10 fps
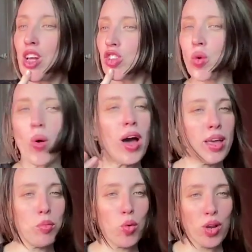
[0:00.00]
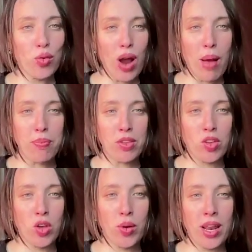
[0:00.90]
So I am going to wrap this
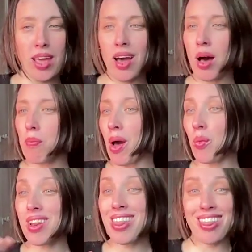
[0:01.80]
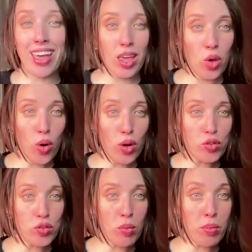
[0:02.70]
Q&A up. I want to thank you all
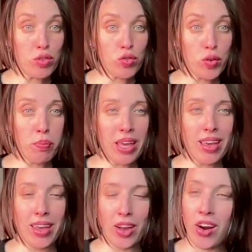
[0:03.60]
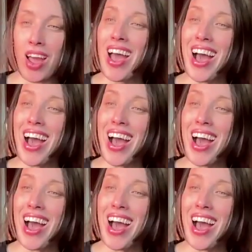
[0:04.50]
so much for being here.